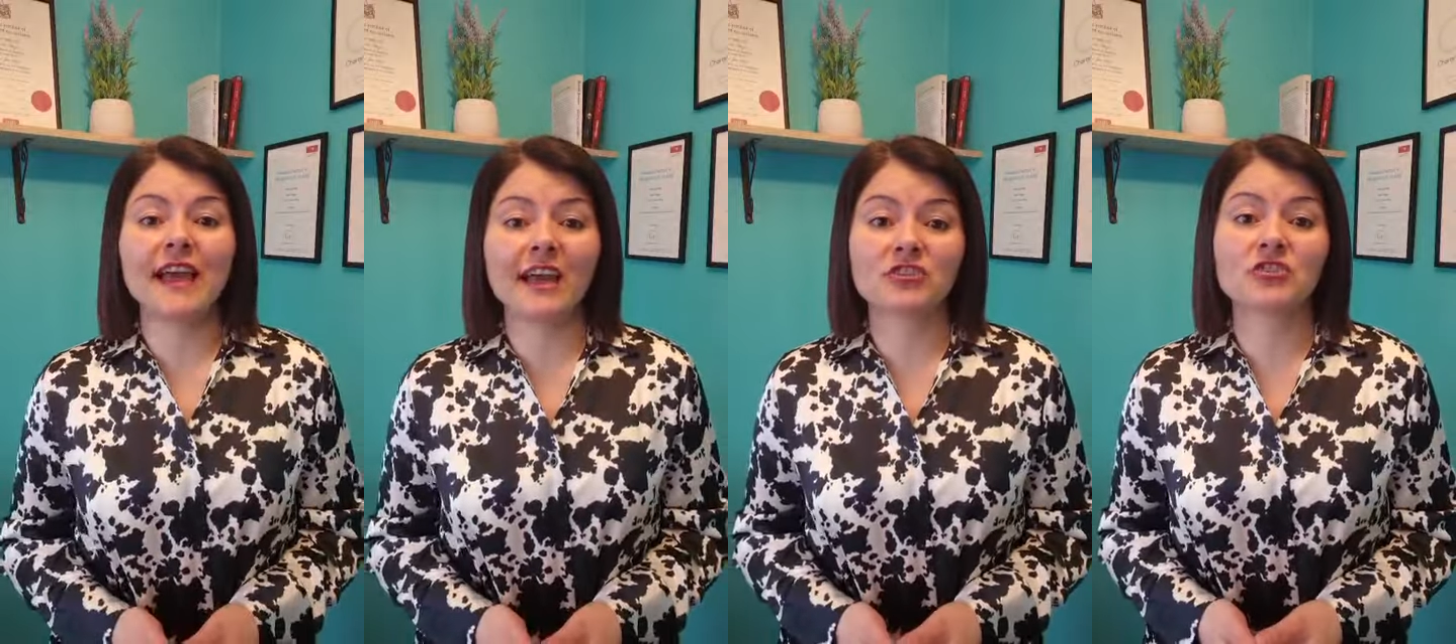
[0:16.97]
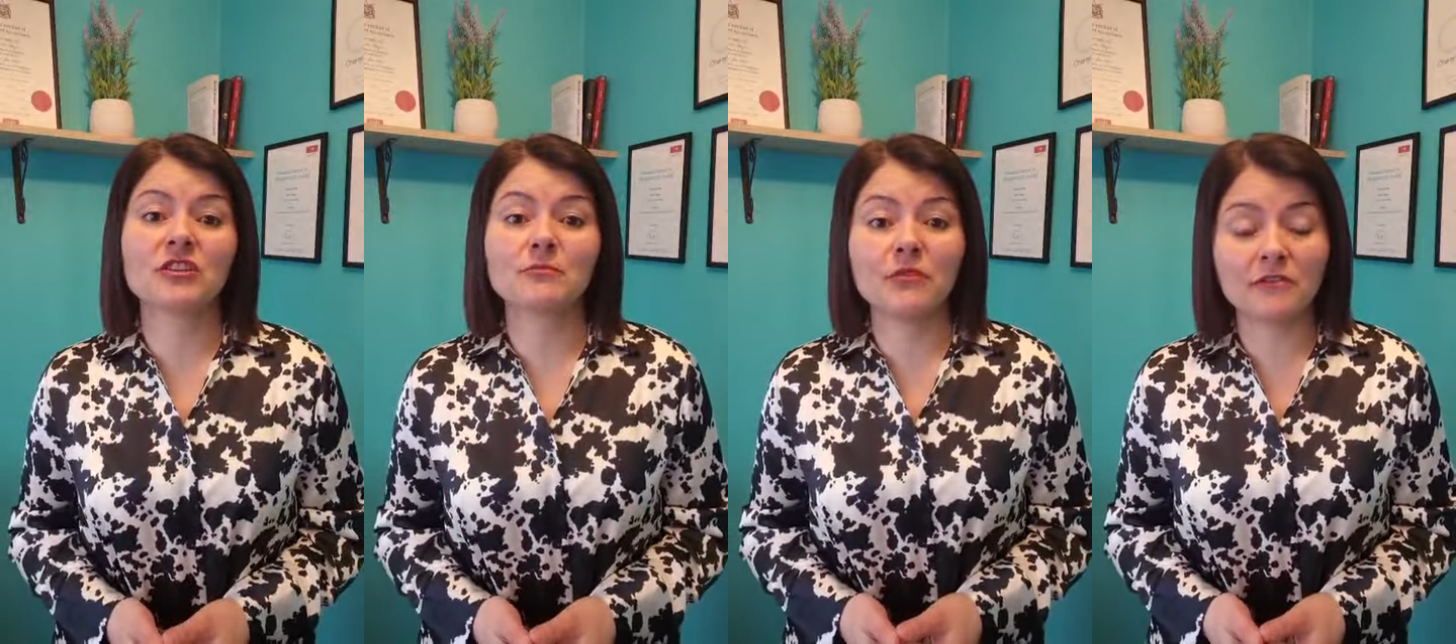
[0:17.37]

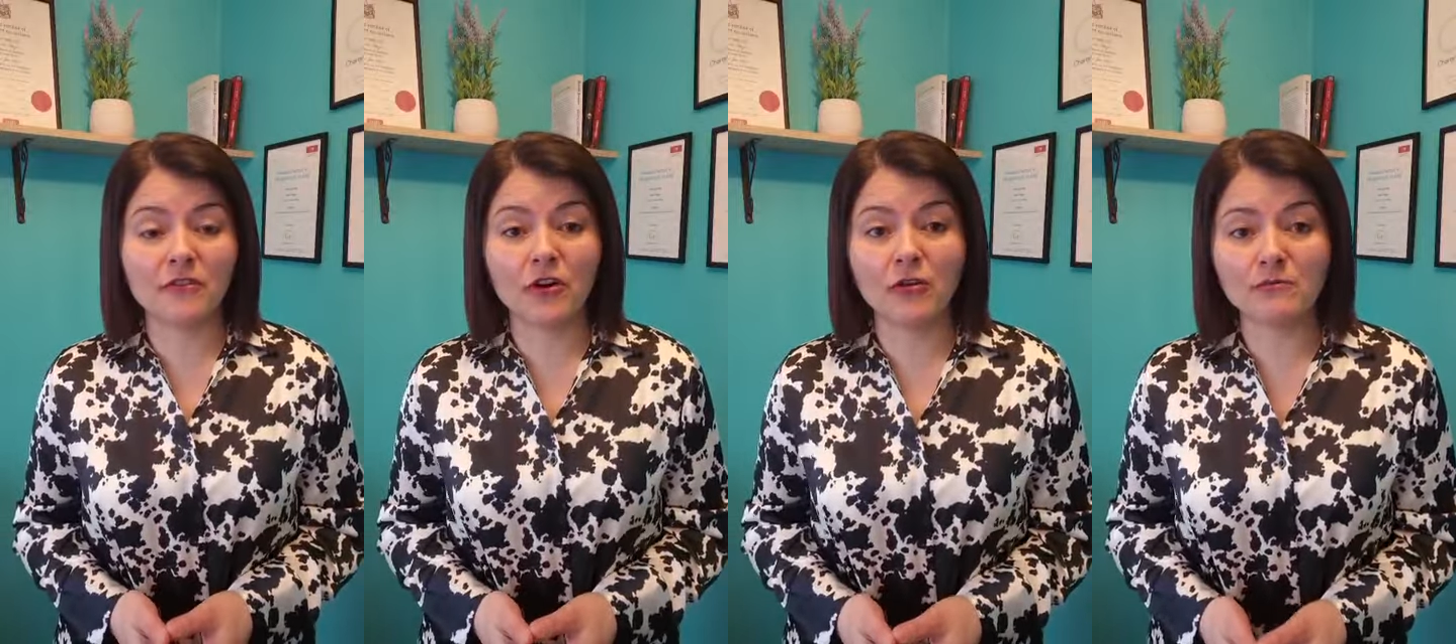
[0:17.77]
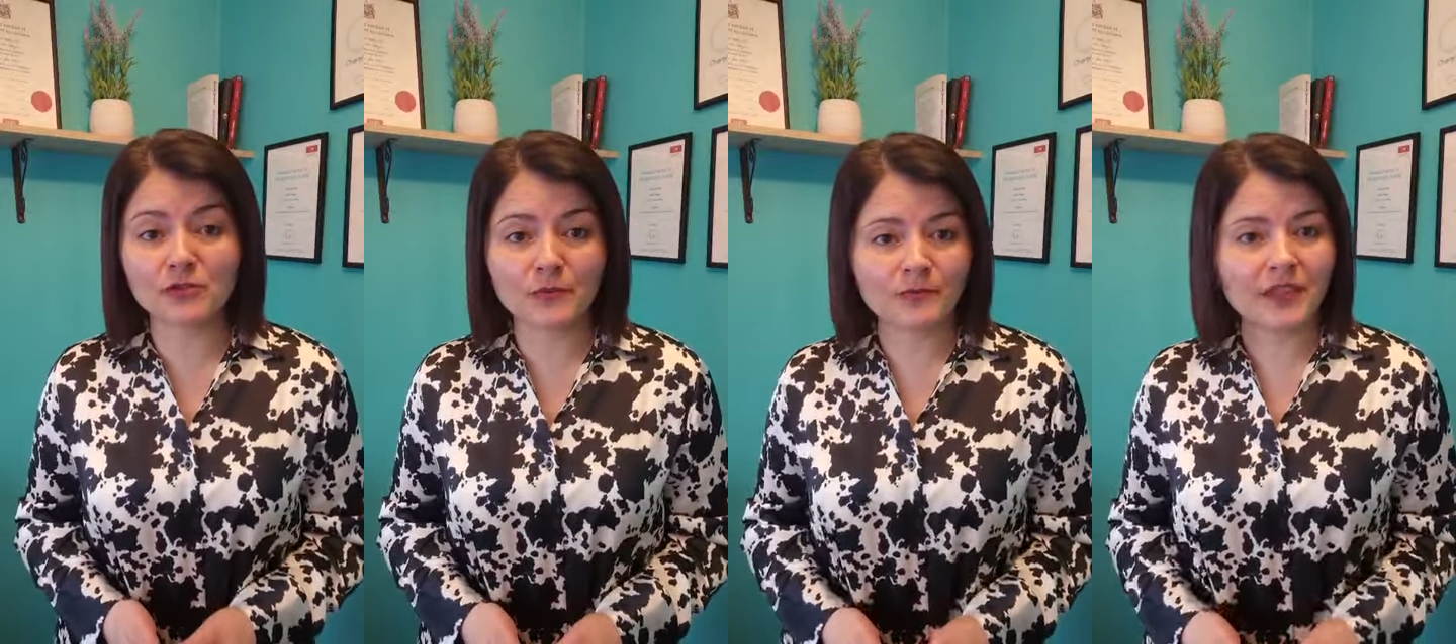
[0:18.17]
actually
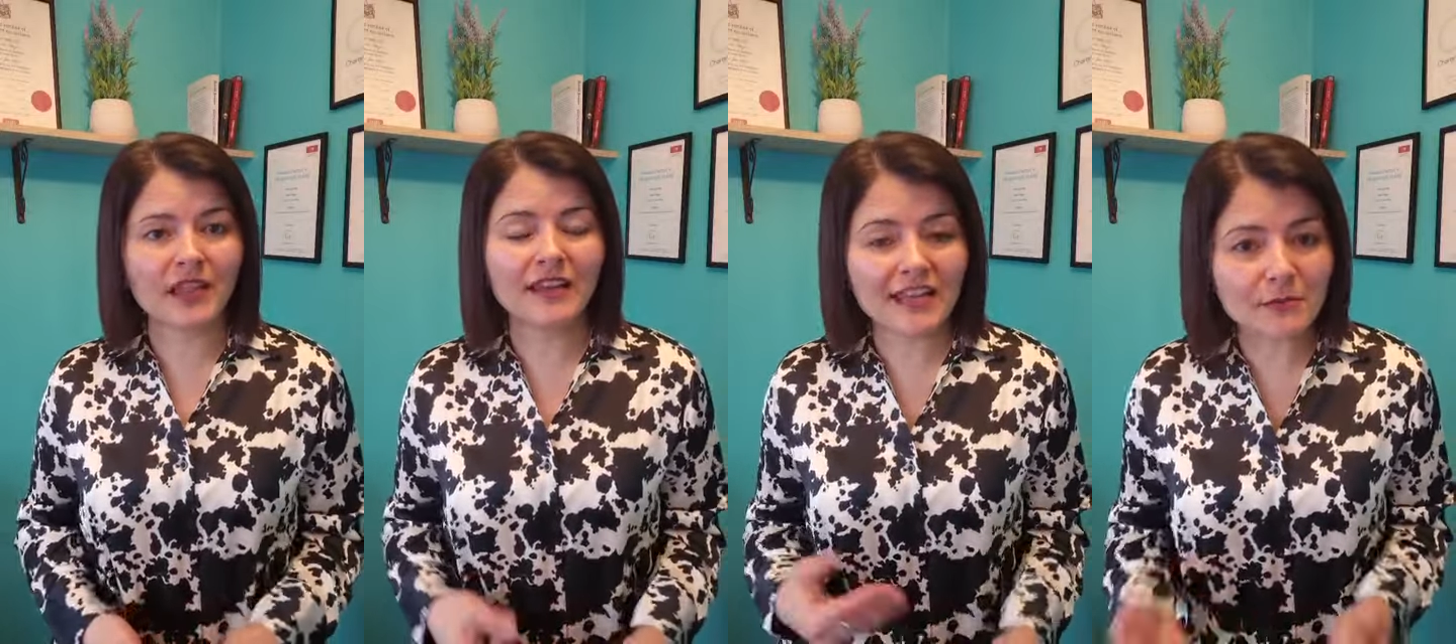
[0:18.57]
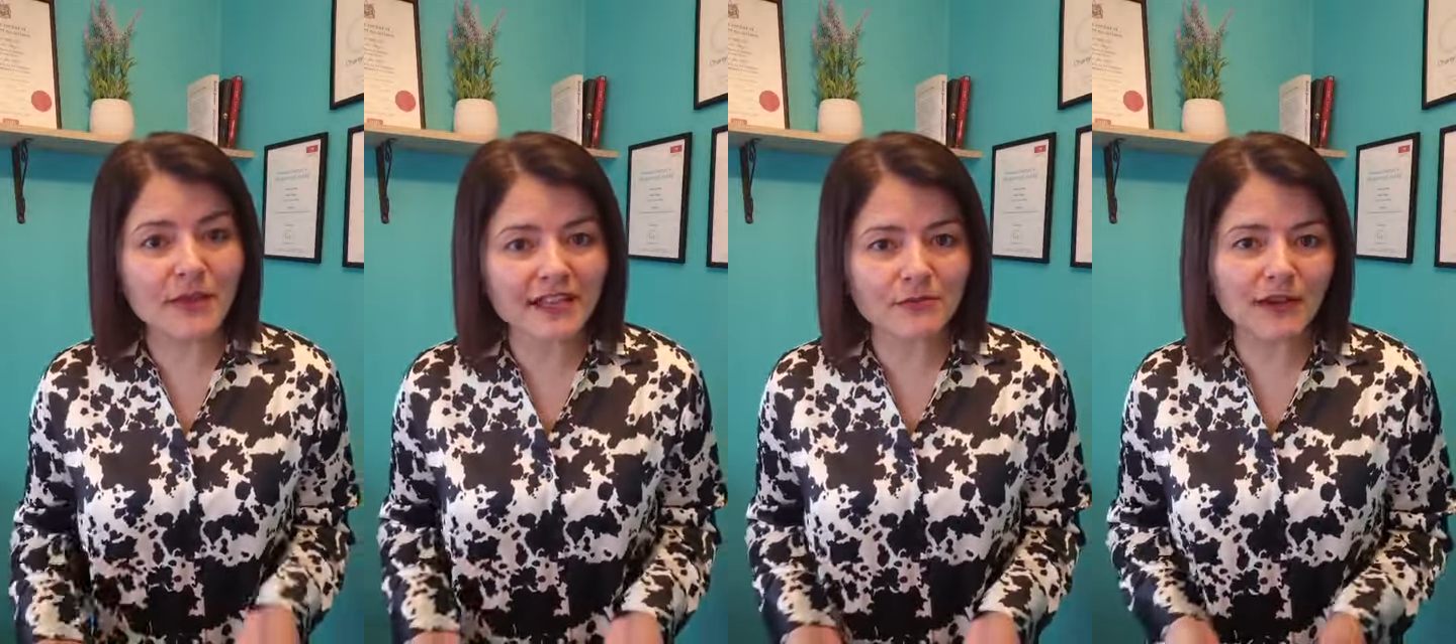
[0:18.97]
performs. Let
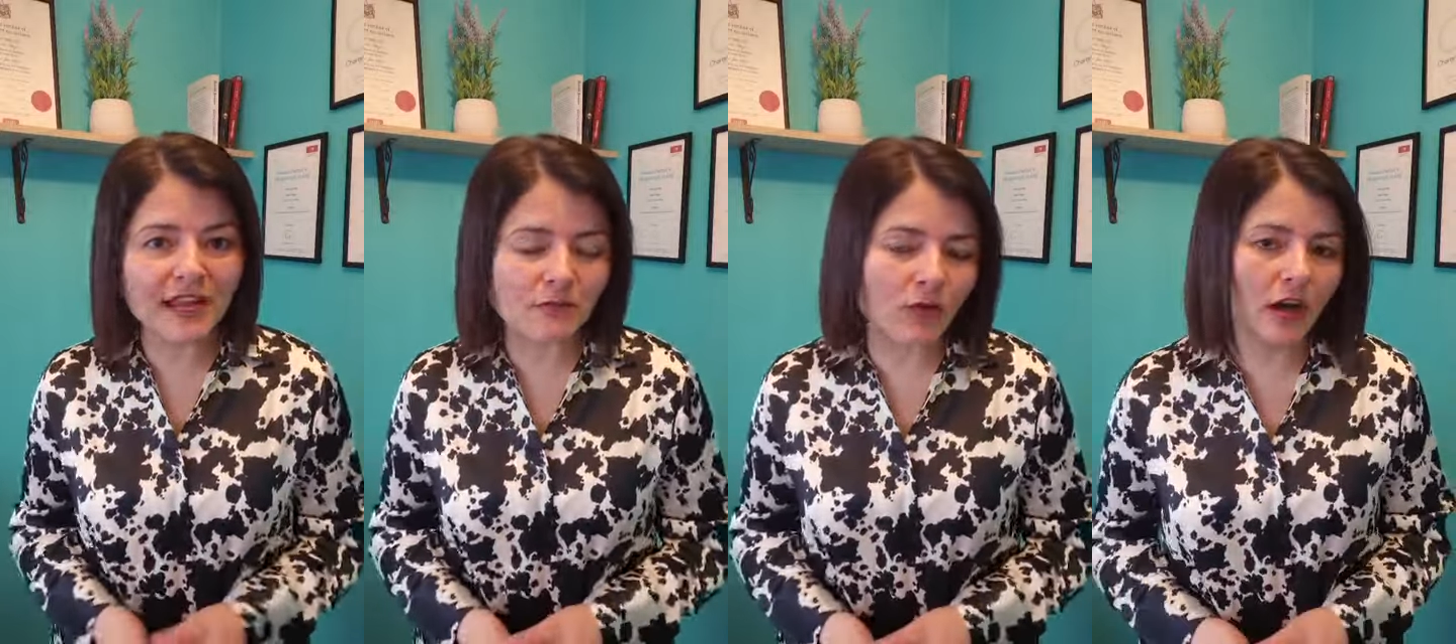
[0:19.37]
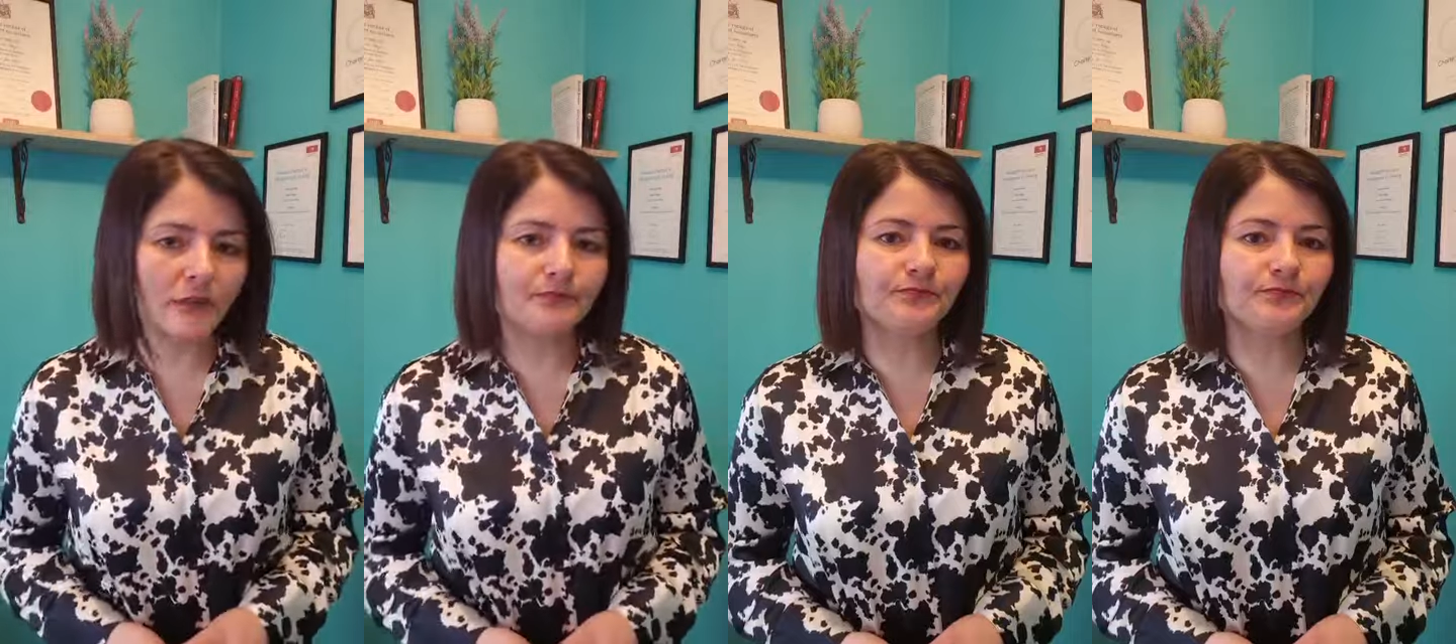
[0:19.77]
me explain why.